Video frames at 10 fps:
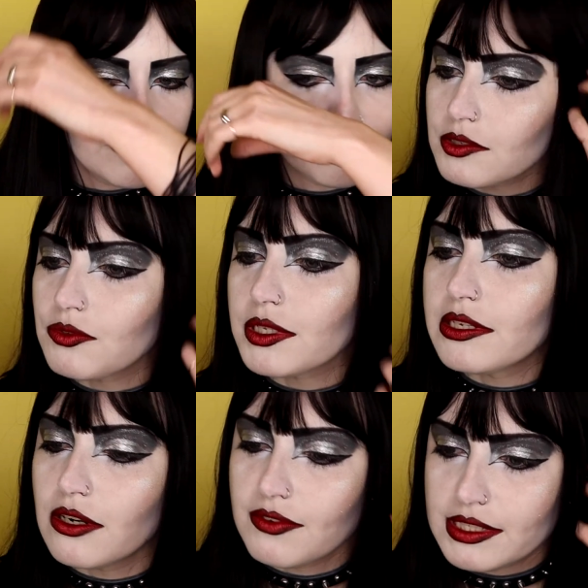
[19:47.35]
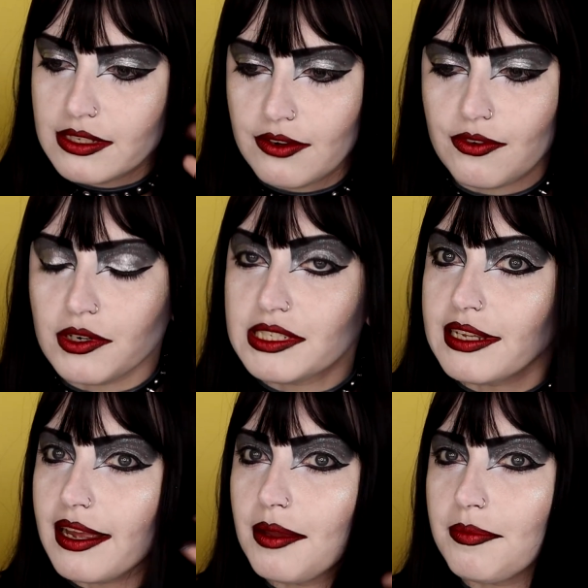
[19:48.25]
I was really nervous there for a
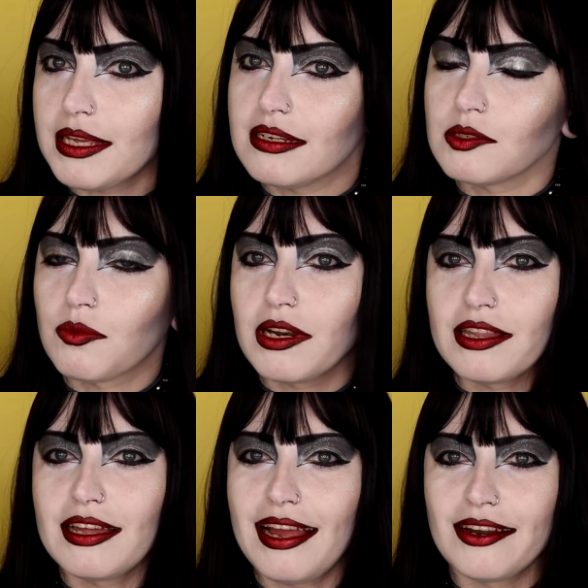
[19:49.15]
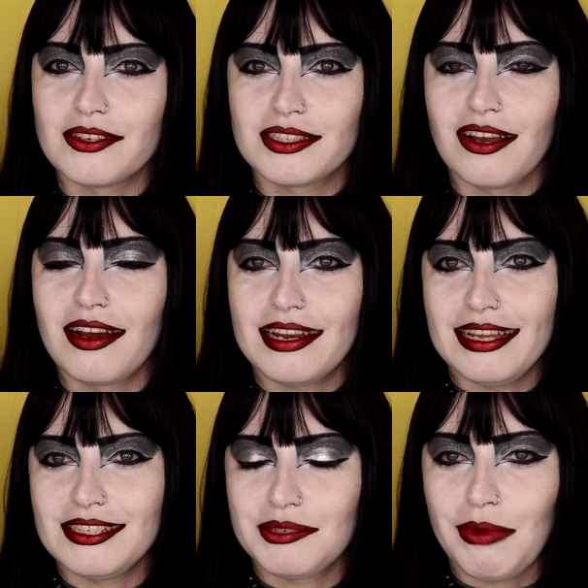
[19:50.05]
second because one of the hairs got
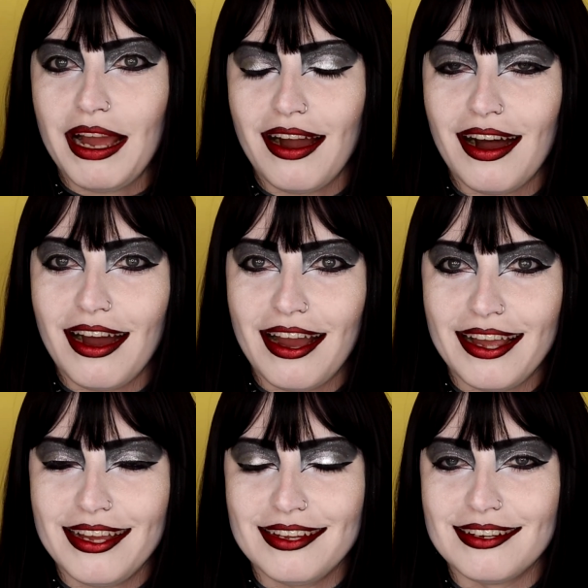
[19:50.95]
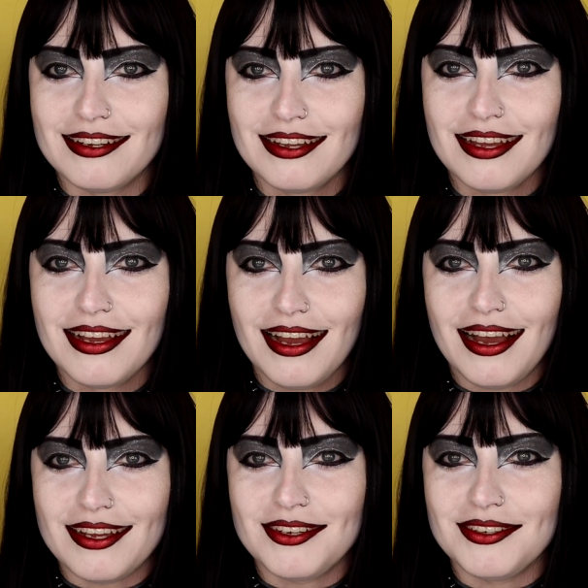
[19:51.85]
into my eye and
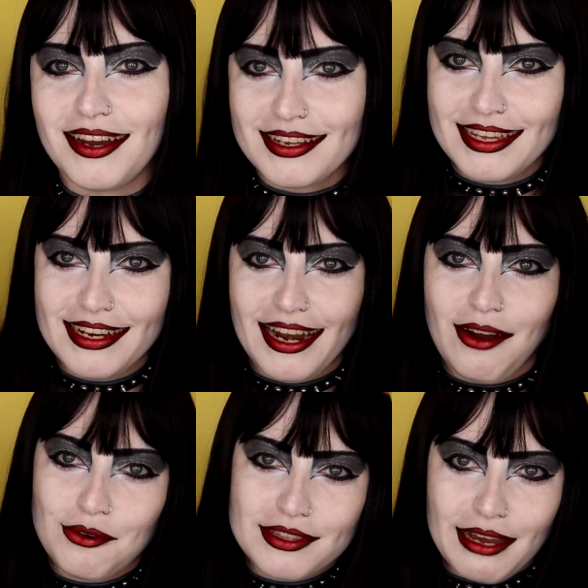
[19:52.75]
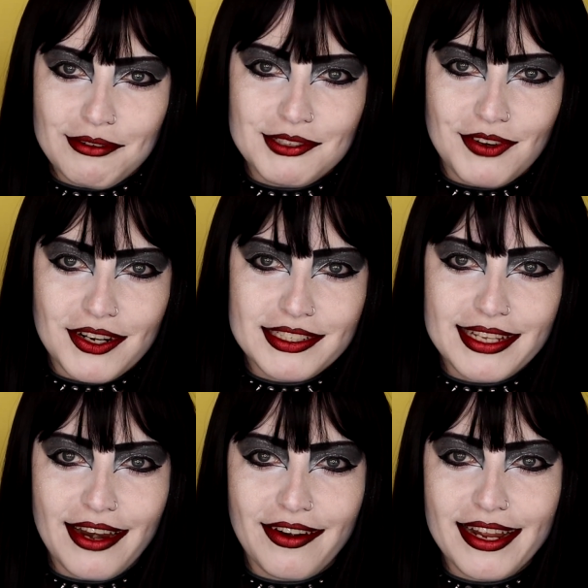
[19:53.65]
I could not get it out. That was very
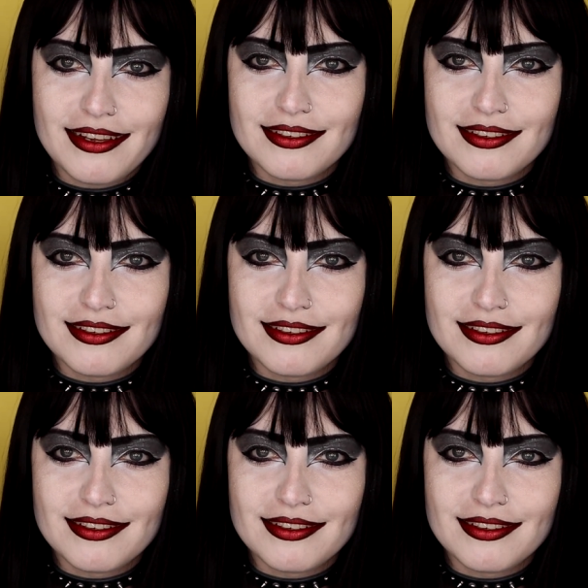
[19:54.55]
scary.